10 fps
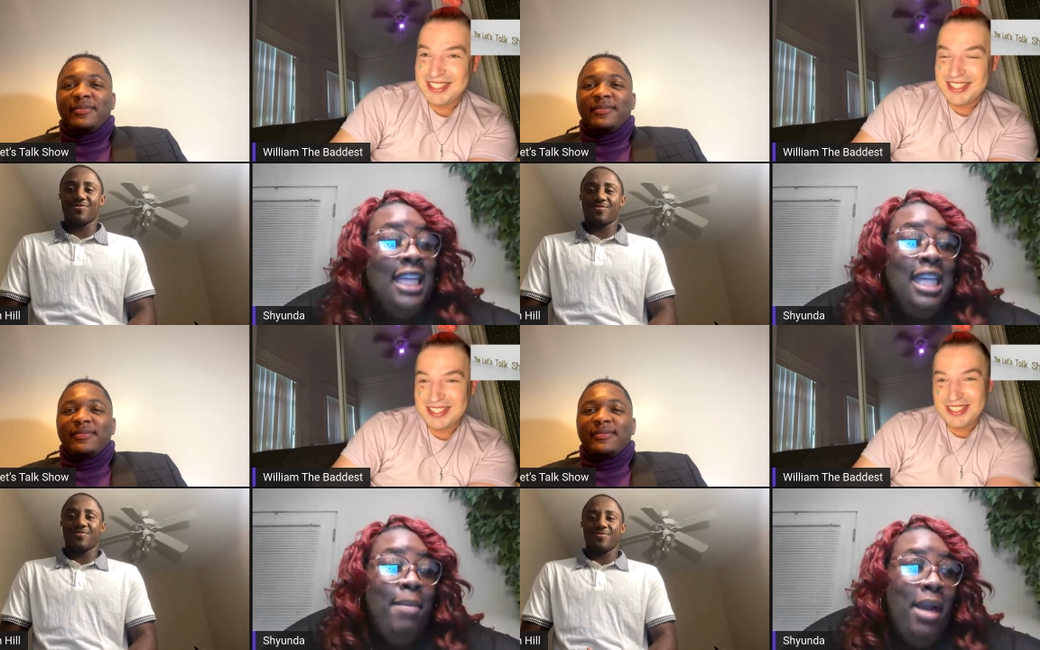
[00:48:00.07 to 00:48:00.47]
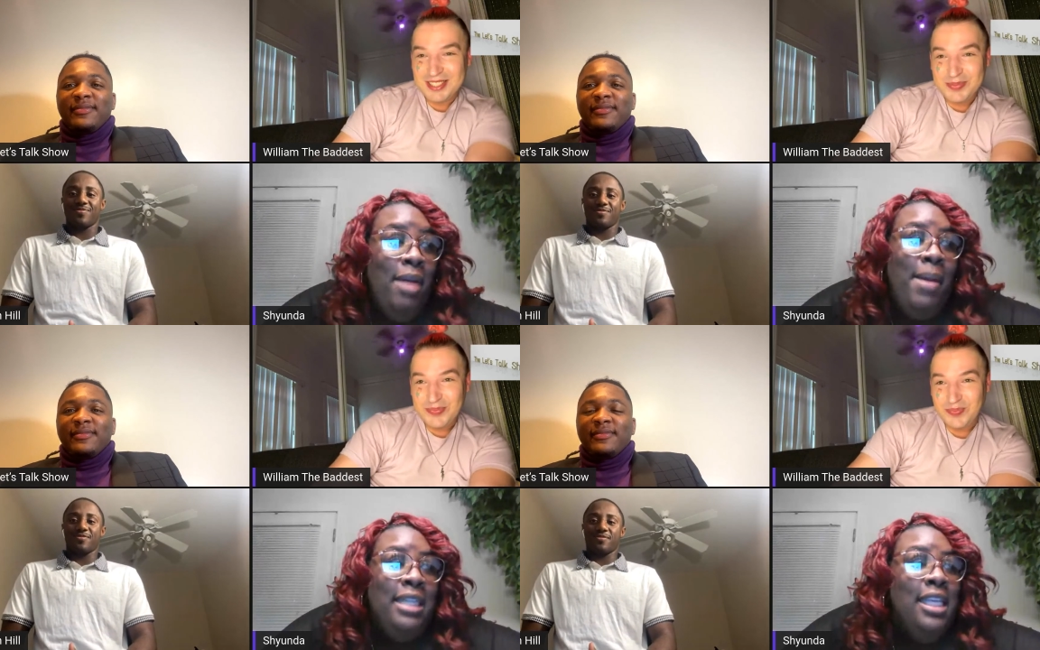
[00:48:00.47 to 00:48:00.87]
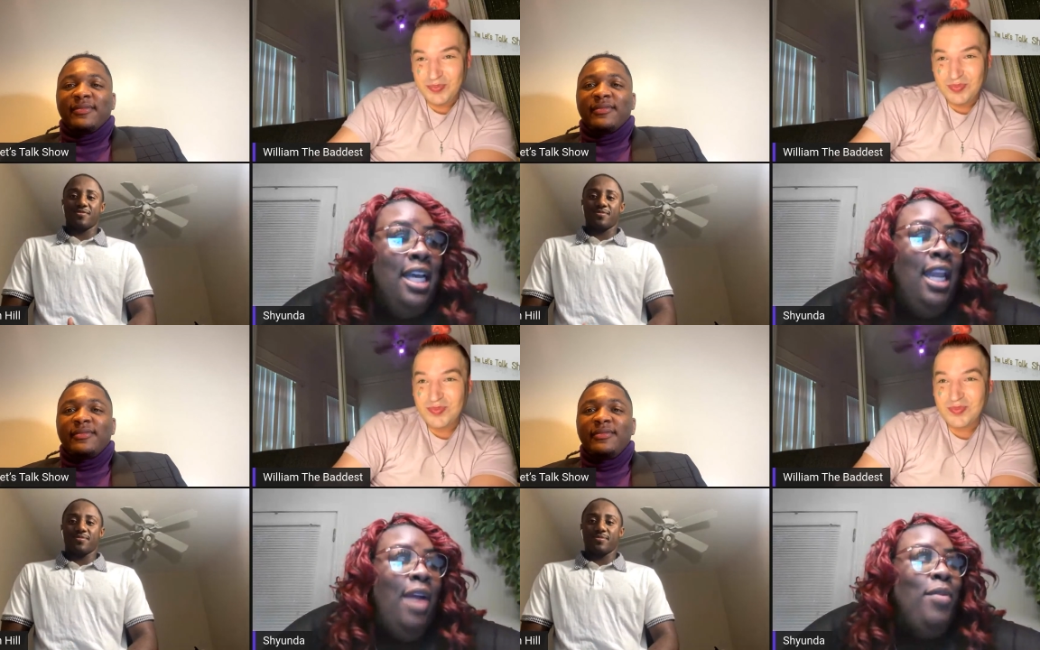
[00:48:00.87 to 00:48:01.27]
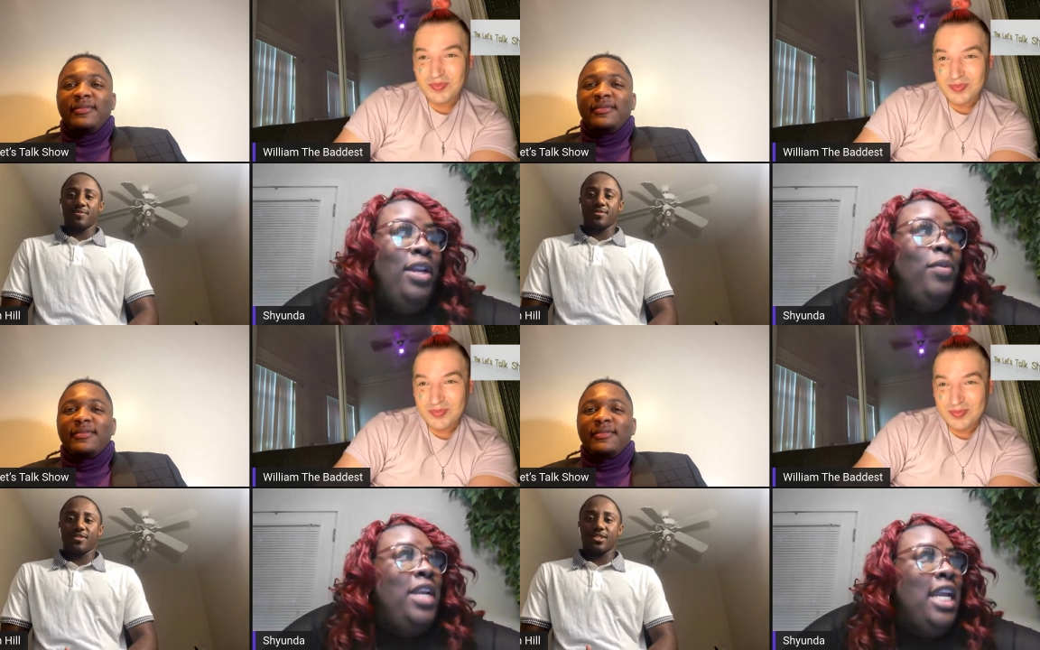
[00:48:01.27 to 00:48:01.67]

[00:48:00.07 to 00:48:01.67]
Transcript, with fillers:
Speaker 1: next time I come out to LA, we,